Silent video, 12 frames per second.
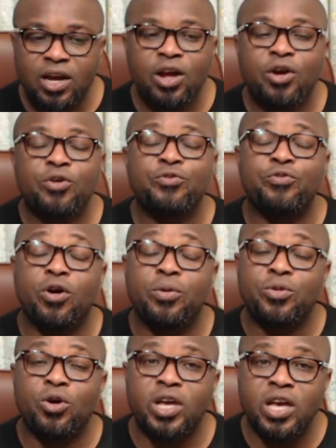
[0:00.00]
from
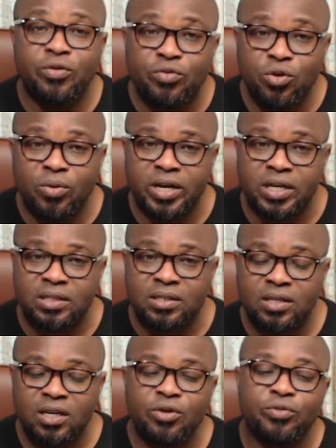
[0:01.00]
your evil ways,
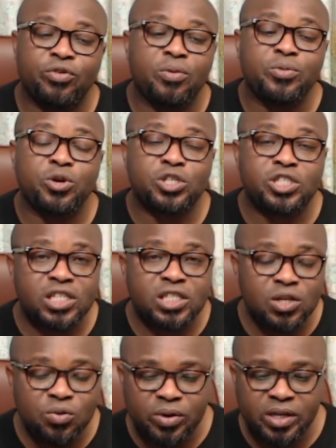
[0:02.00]
from your
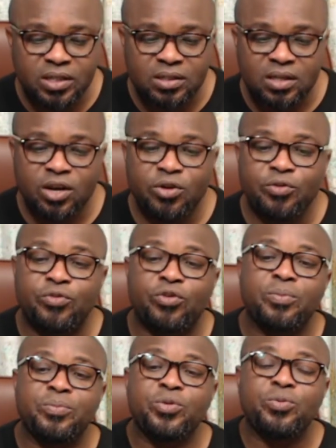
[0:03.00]
cheating ways,
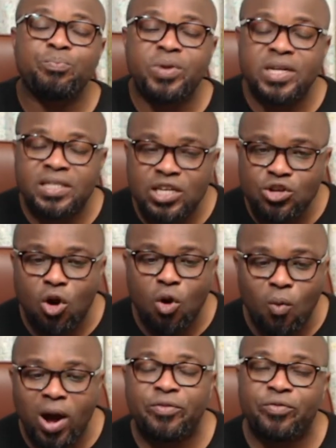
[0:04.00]
from beating your
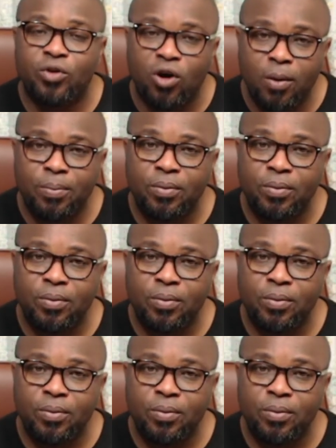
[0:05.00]
wife up,